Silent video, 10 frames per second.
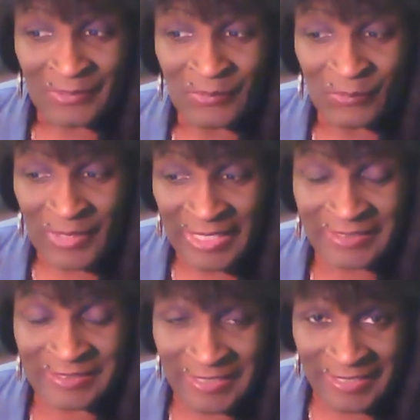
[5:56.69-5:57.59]

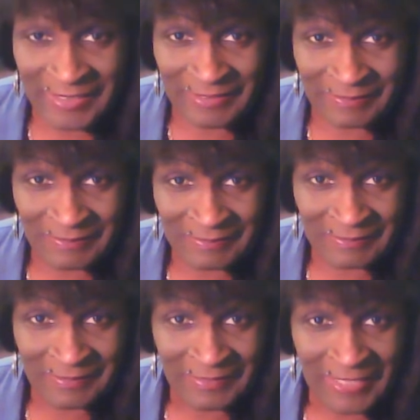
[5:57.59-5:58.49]
Right then,
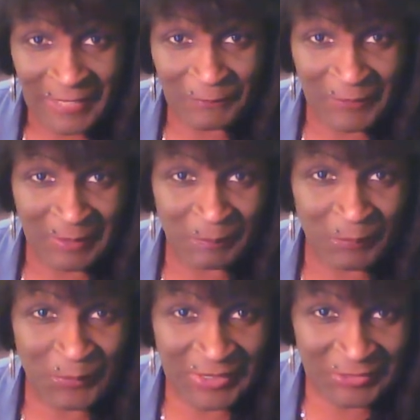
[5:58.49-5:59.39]
I felt
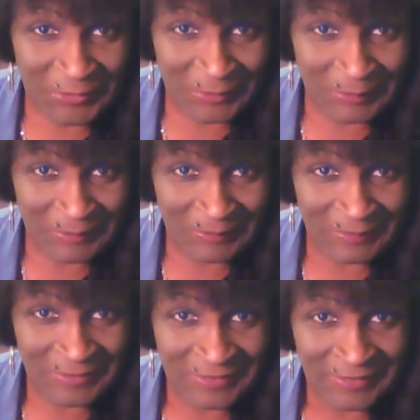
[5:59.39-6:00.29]
pressure.
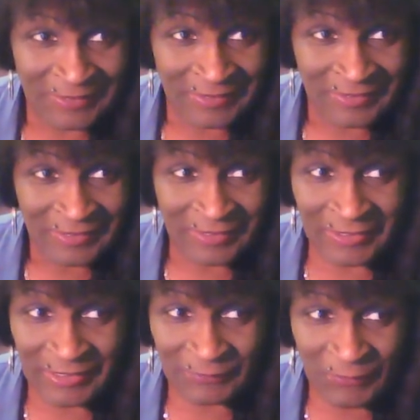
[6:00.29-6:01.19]
Because
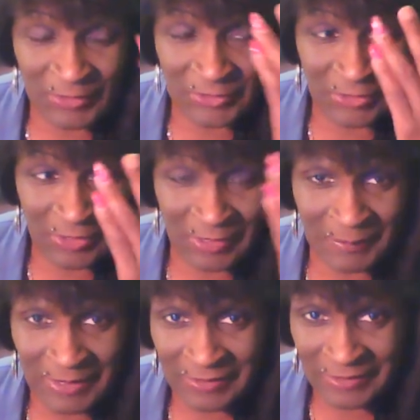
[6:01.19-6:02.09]
I first saw him
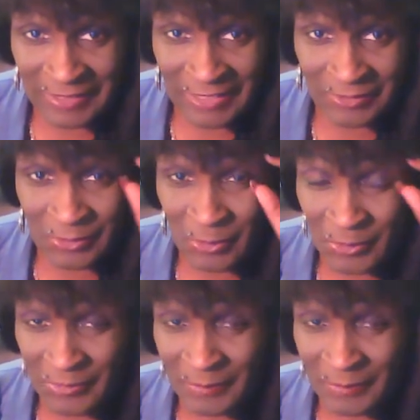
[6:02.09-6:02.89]
out of the corner of